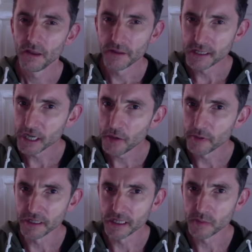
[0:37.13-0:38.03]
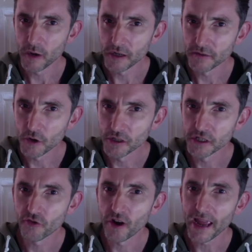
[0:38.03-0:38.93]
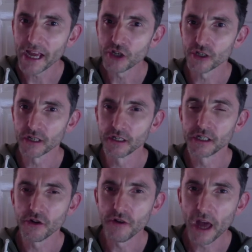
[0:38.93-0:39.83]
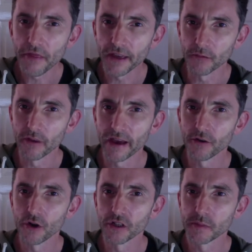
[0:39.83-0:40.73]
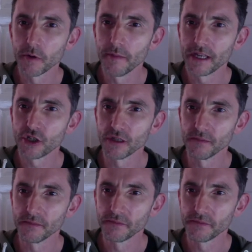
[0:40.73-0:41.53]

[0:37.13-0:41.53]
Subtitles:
The serpent, as part of God's creation, could do nothing without God's permission.